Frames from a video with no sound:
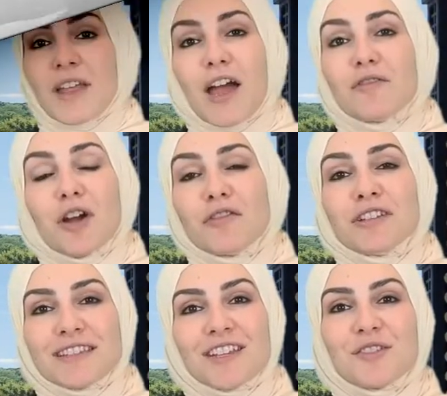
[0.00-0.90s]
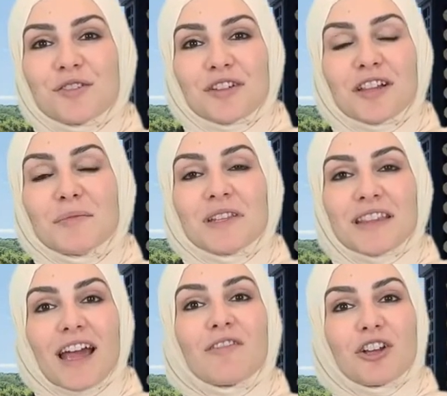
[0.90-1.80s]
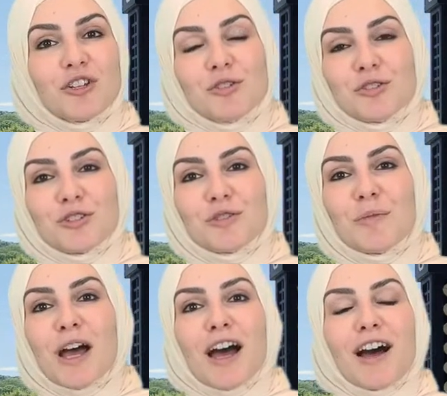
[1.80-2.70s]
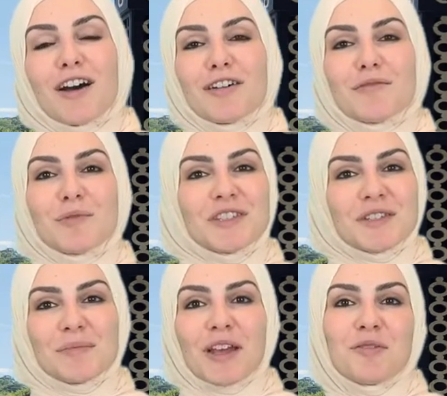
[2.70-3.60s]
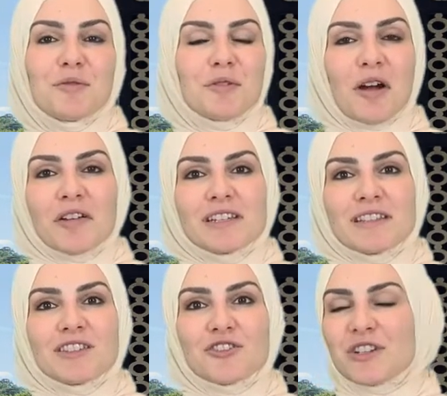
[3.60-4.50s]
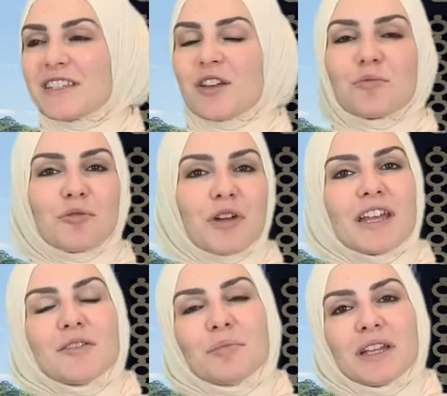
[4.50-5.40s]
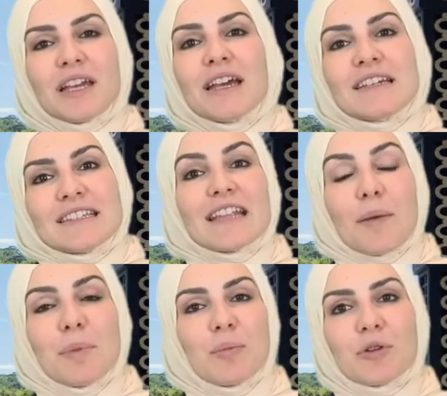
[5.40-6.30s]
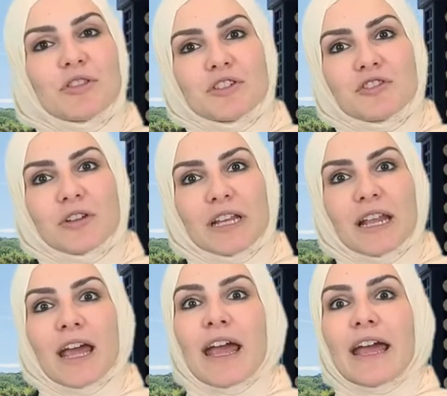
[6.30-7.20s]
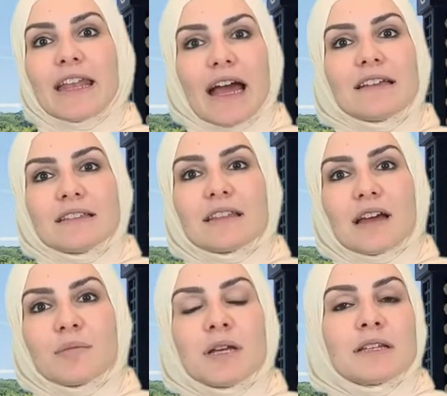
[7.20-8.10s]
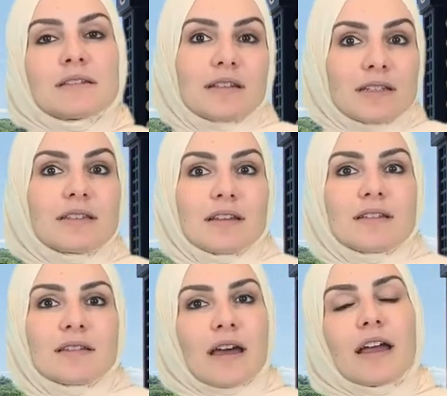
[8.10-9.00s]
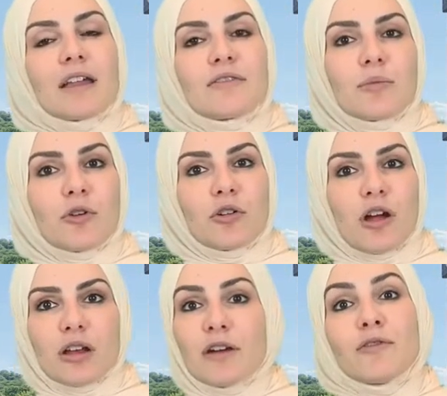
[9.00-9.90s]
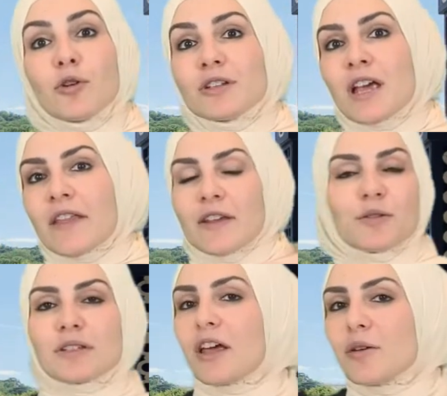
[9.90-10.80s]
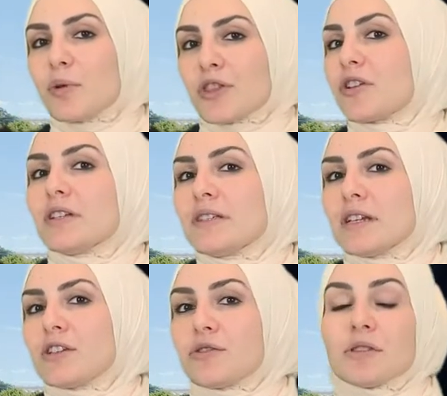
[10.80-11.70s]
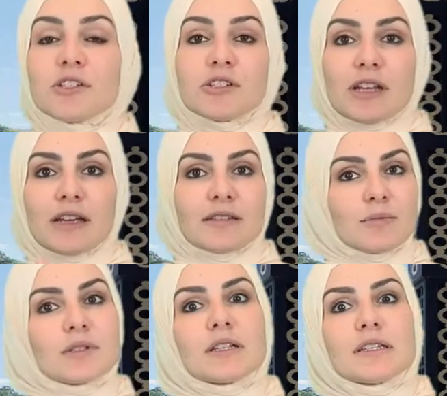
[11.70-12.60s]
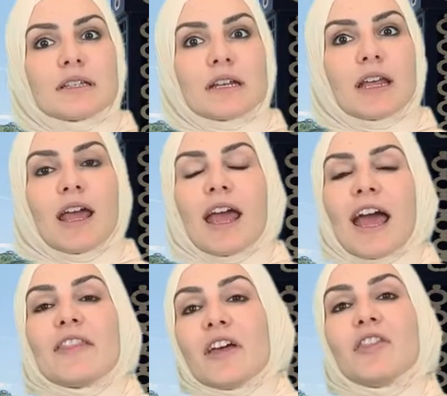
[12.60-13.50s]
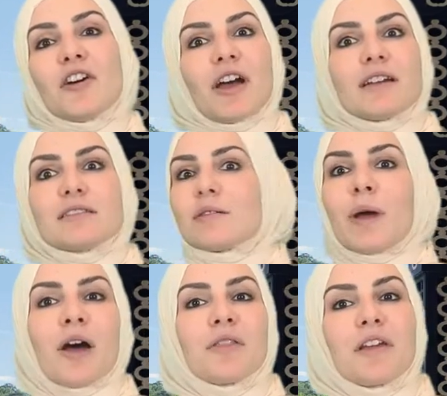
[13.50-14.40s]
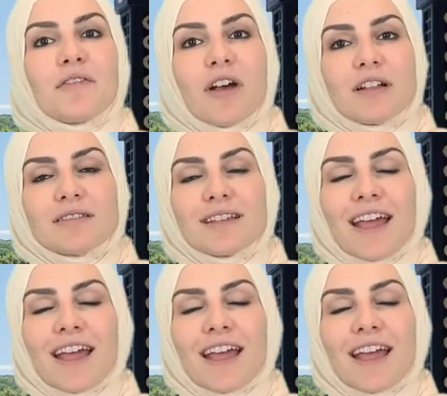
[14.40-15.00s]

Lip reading: Have you ever seen those clips that they have on YouTube of Muslim men who go out into the streets and will randomly stop people in the street and ask them to listen to the ayat from the Quran? Of course, they don't tell them what they're listening to, they just ask them to listen. And then they'll ask them how they felt.